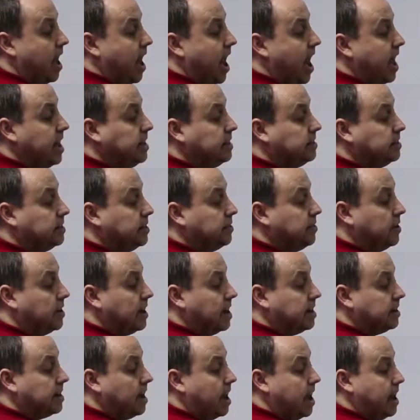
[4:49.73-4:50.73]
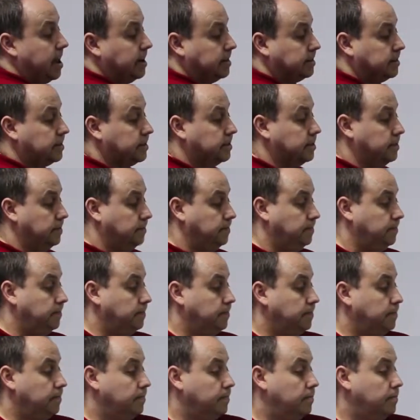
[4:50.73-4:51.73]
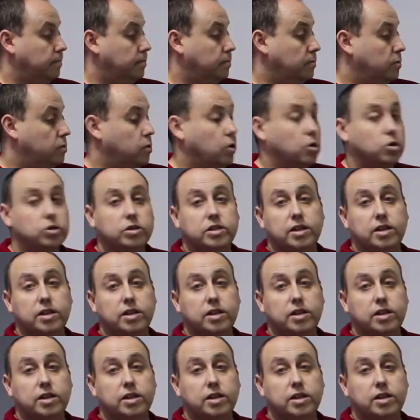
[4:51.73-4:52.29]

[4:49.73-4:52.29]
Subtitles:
ends in the letter S, or